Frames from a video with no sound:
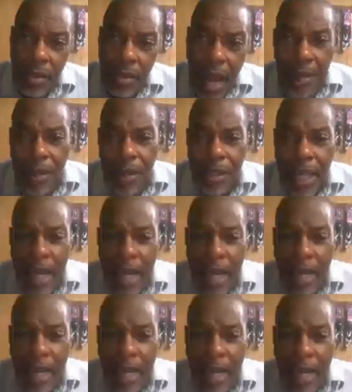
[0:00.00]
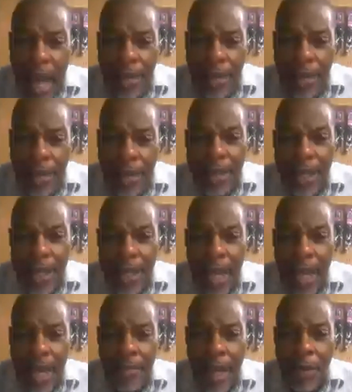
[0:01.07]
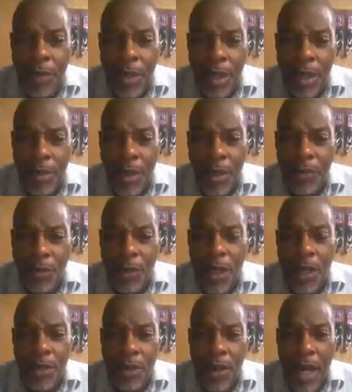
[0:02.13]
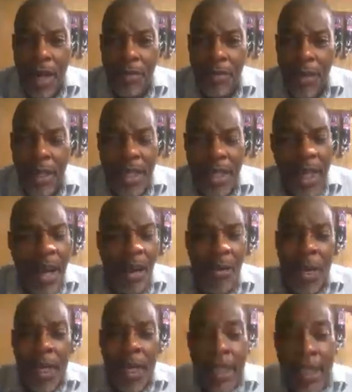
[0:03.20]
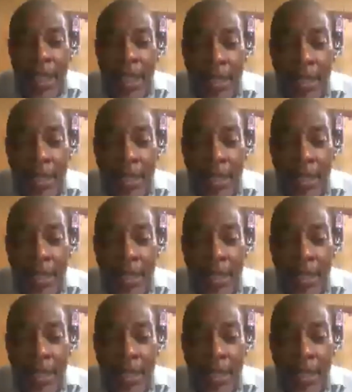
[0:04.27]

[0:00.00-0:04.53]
How are you going to say the house can have equity when if you rent, you don't have equity? They already did a